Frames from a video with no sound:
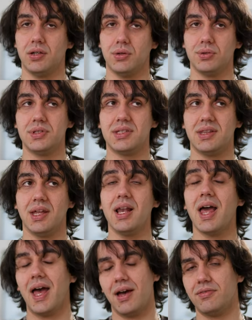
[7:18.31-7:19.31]
You would still
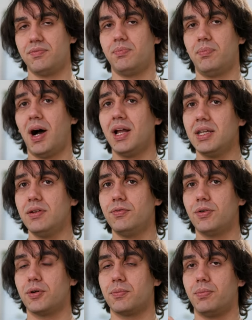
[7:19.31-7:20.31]
have money
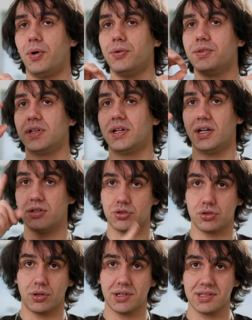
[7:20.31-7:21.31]
for both a
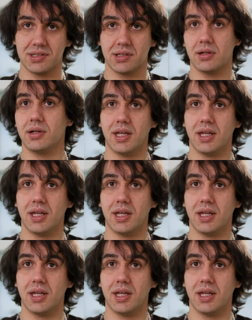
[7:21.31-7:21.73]
source,